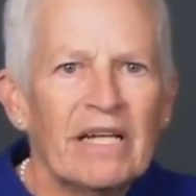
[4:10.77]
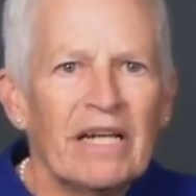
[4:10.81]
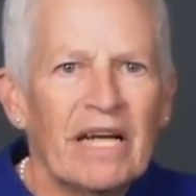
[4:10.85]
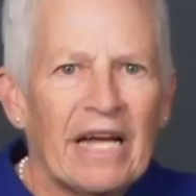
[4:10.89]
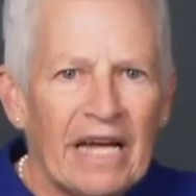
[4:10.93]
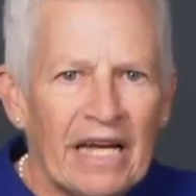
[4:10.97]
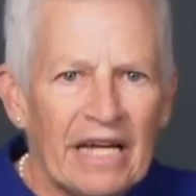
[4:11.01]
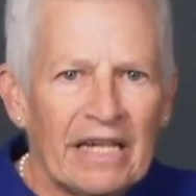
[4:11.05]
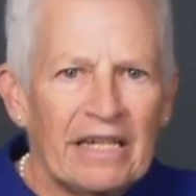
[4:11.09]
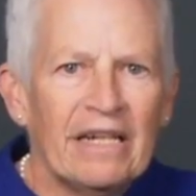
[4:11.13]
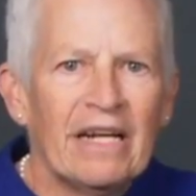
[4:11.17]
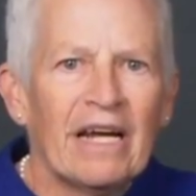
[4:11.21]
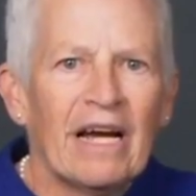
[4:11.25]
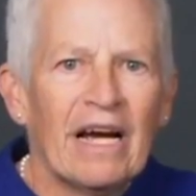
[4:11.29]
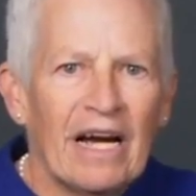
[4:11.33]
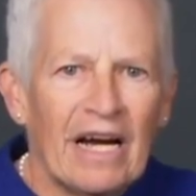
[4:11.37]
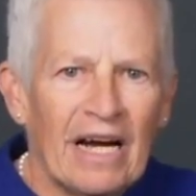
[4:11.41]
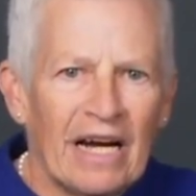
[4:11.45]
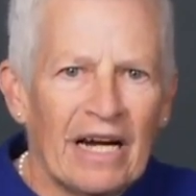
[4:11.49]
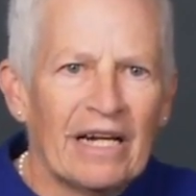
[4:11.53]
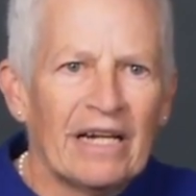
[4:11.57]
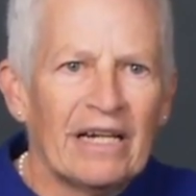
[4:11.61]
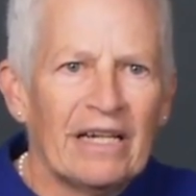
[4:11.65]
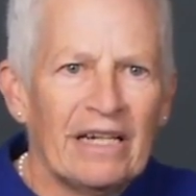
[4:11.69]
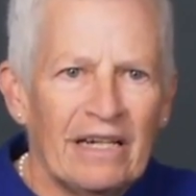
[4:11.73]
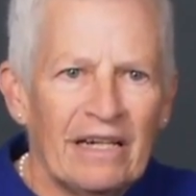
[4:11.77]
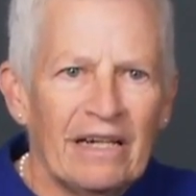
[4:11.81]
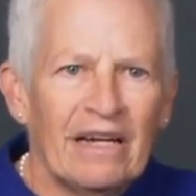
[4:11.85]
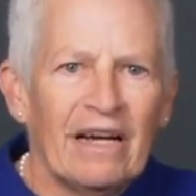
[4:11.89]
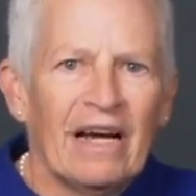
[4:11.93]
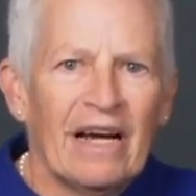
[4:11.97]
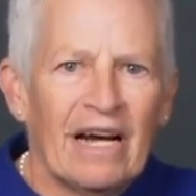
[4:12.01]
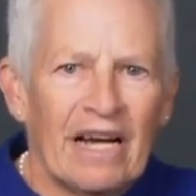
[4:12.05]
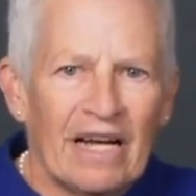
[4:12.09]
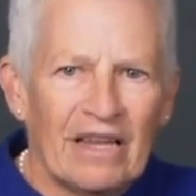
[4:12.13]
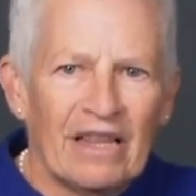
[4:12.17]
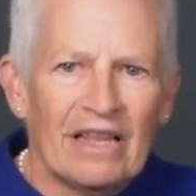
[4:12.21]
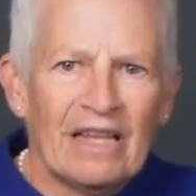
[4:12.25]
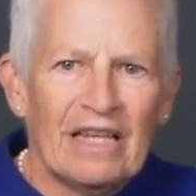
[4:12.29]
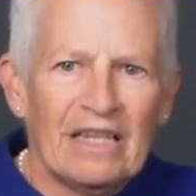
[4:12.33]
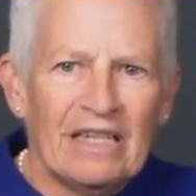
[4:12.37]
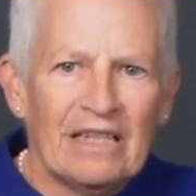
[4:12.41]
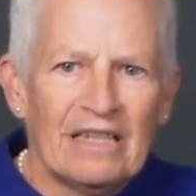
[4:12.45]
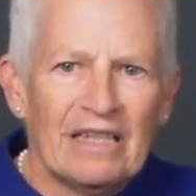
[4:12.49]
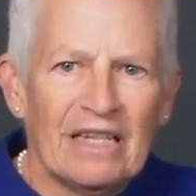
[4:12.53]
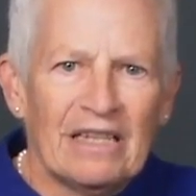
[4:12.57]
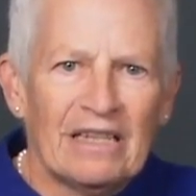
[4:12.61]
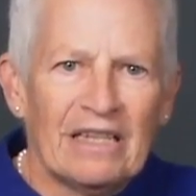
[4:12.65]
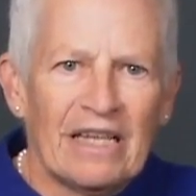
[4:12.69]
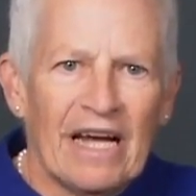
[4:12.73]
And I
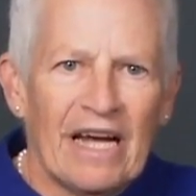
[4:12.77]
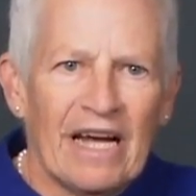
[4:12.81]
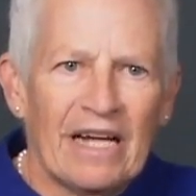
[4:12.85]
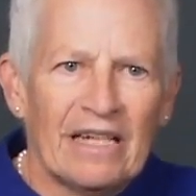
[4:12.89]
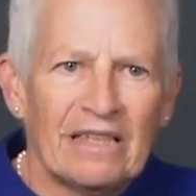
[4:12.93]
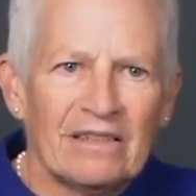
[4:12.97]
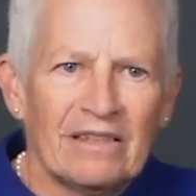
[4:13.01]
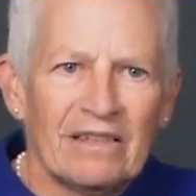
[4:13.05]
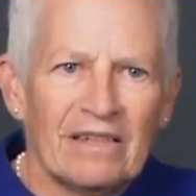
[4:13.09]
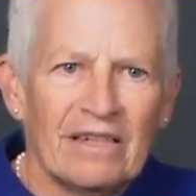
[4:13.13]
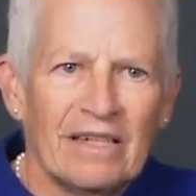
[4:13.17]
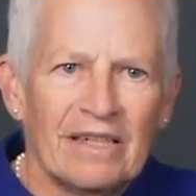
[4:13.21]
think that